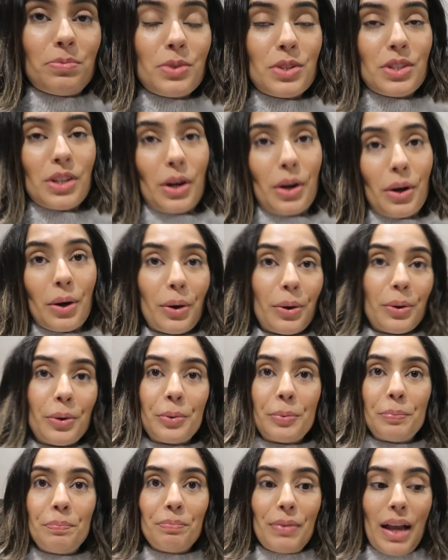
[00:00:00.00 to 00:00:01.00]

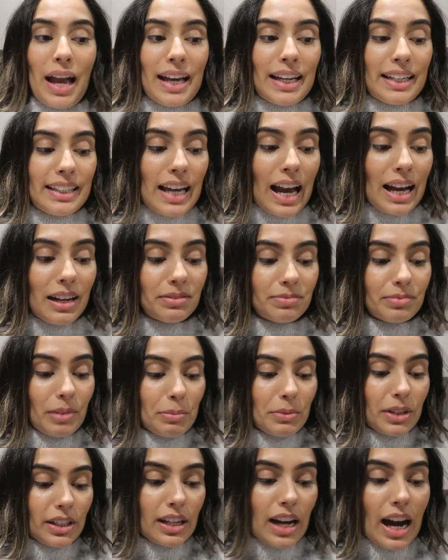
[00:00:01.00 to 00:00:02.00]
So yeah,
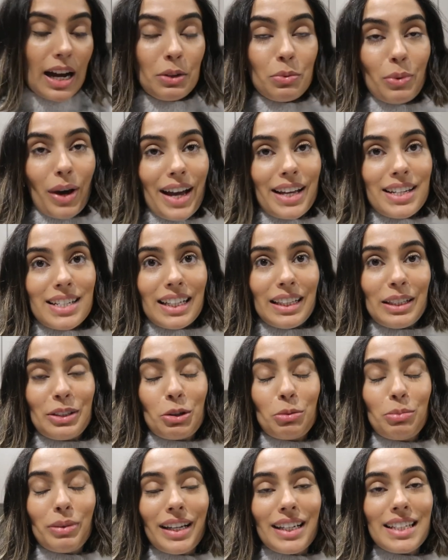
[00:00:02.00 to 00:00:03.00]
I'm gonna unwind a
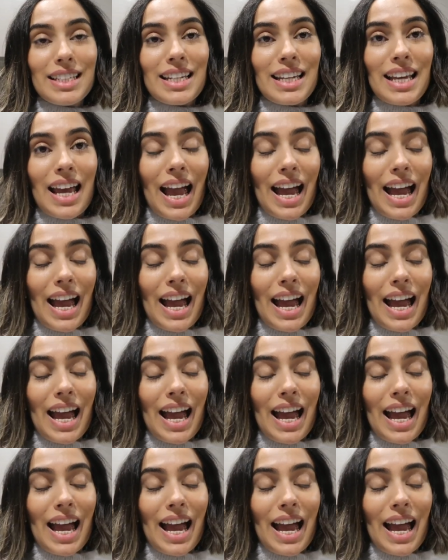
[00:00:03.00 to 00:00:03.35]
little bit